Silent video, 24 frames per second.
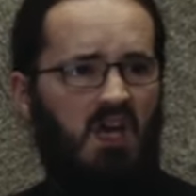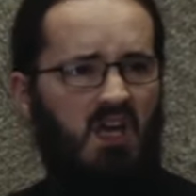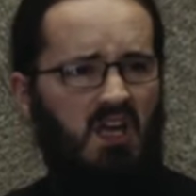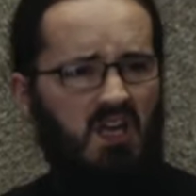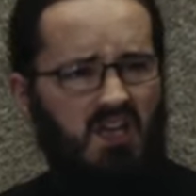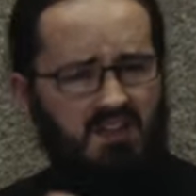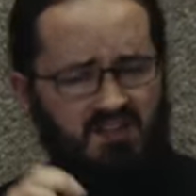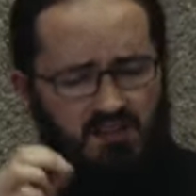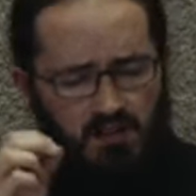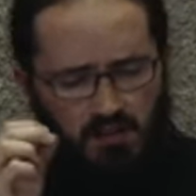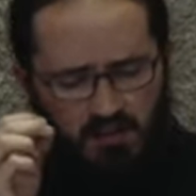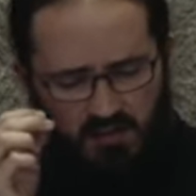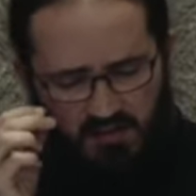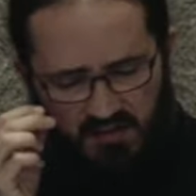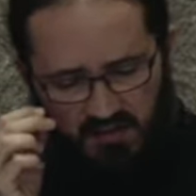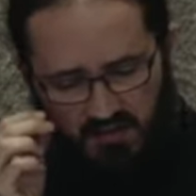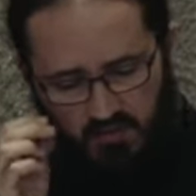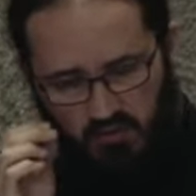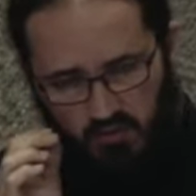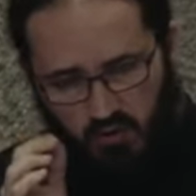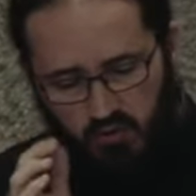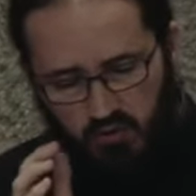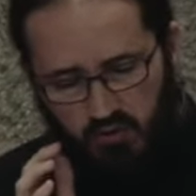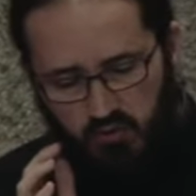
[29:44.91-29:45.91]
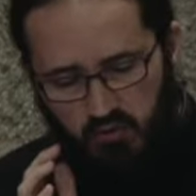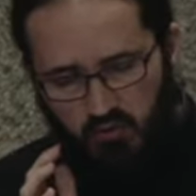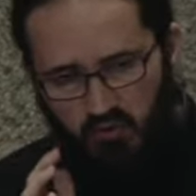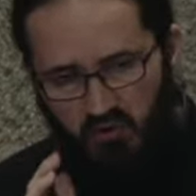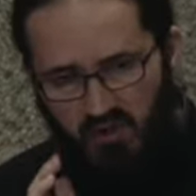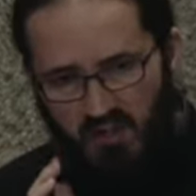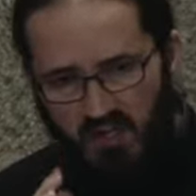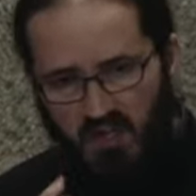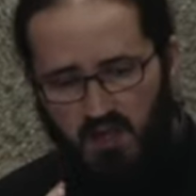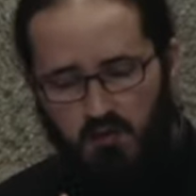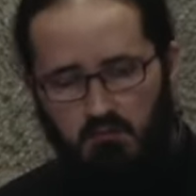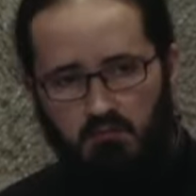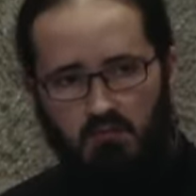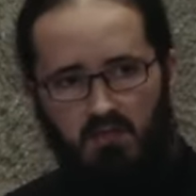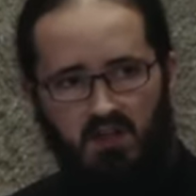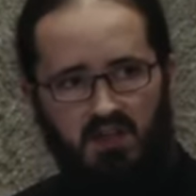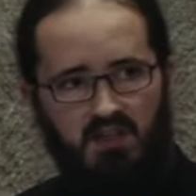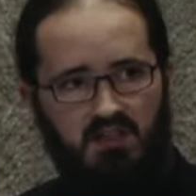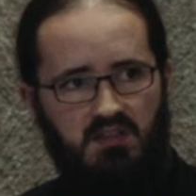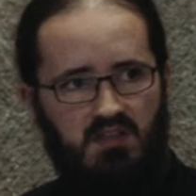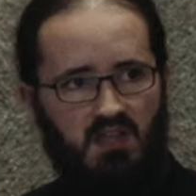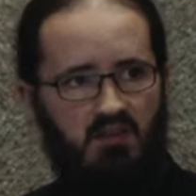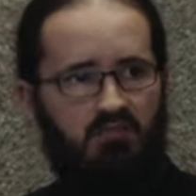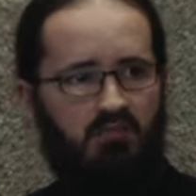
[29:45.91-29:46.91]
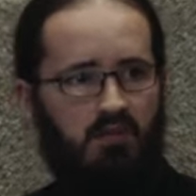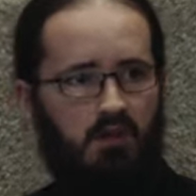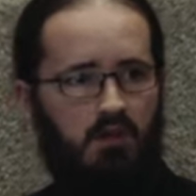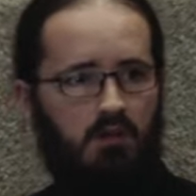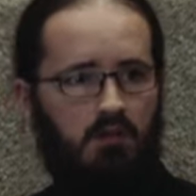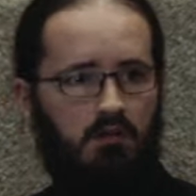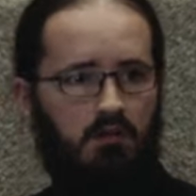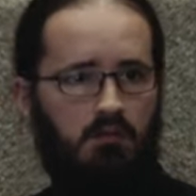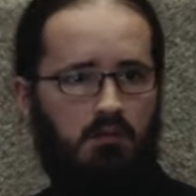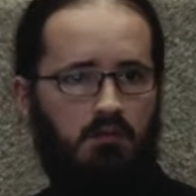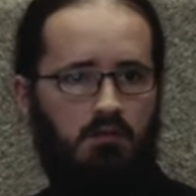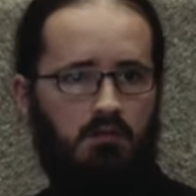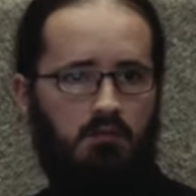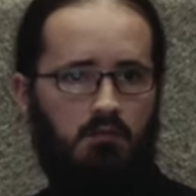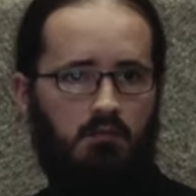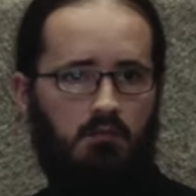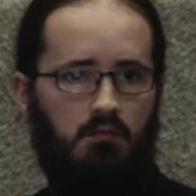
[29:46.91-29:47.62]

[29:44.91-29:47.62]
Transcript: is extremely difficult.